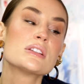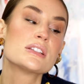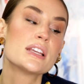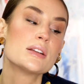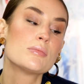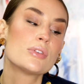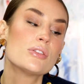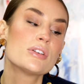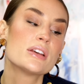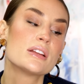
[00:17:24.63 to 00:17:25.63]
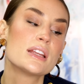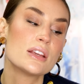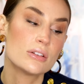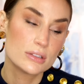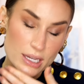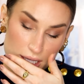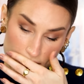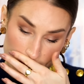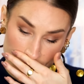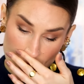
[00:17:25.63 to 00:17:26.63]
the skin broke and then healed like
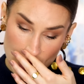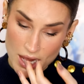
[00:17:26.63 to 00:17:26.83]
that.